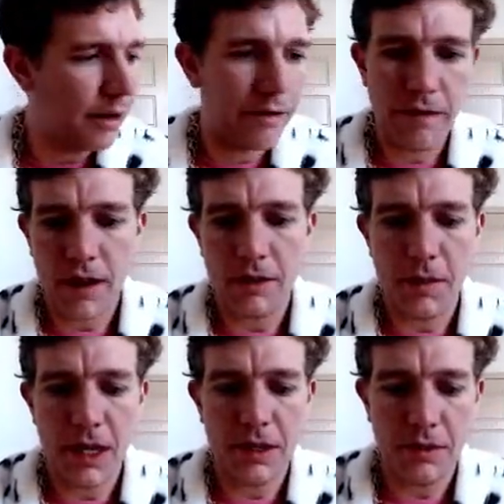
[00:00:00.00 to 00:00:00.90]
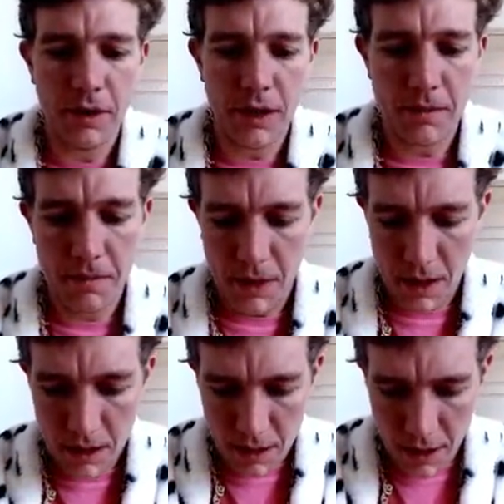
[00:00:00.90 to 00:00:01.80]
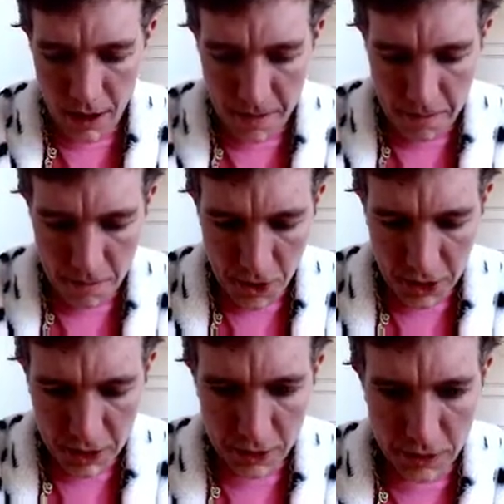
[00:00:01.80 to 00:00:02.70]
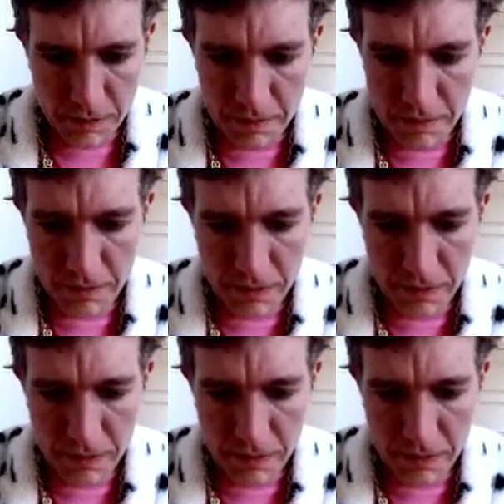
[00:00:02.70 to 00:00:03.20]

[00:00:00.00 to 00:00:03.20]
That fucking mess over there. All right, Mark Ingram,